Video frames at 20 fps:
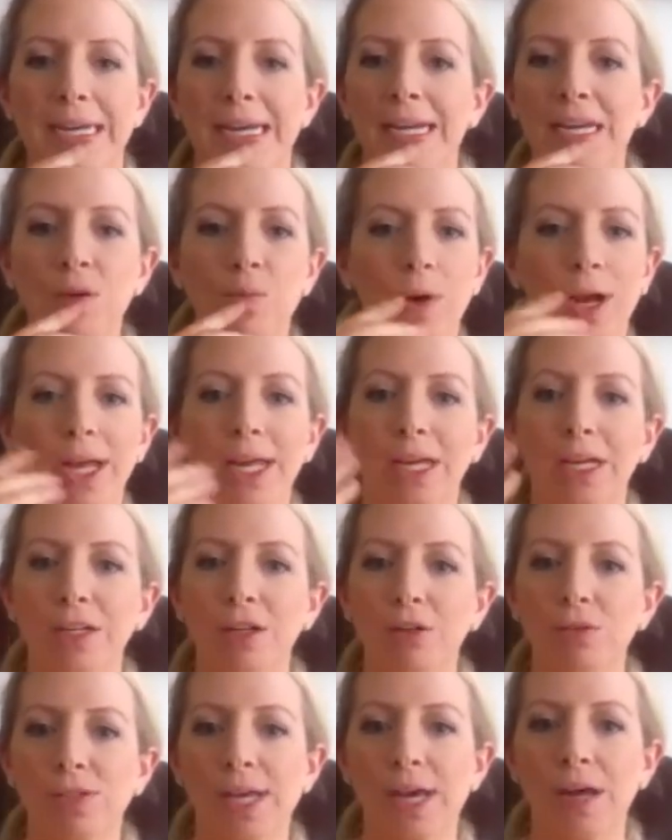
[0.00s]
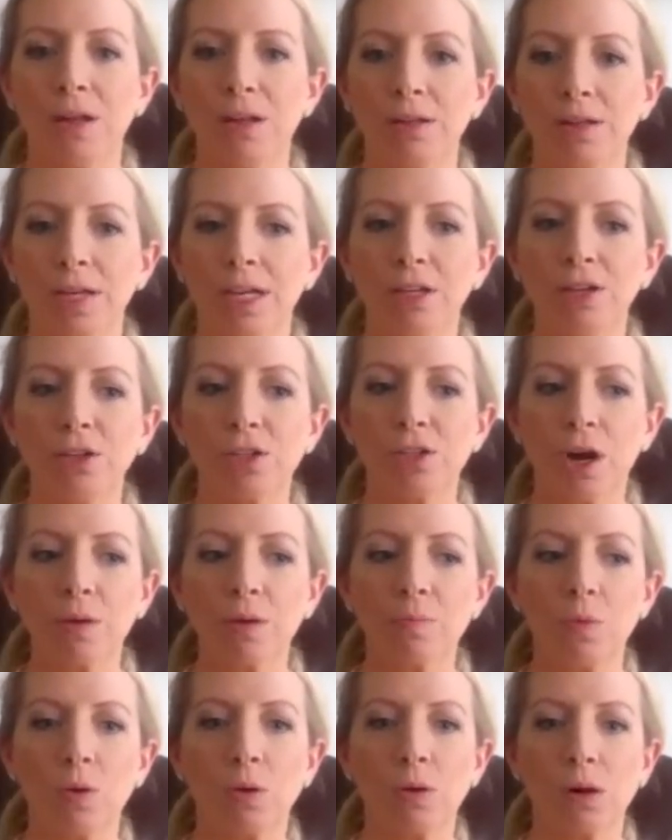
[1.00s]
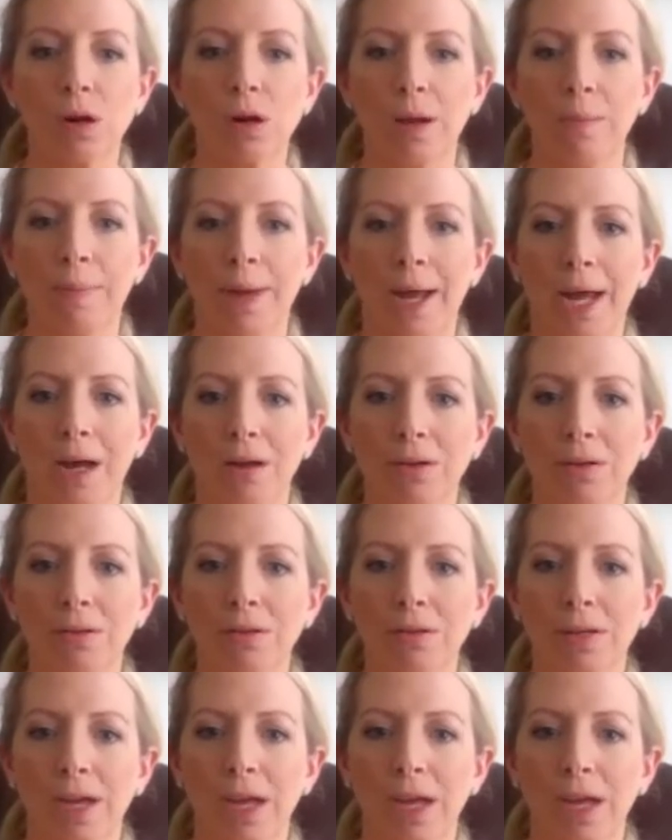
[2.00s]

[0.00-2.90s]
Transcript: Anyway, can you talk more about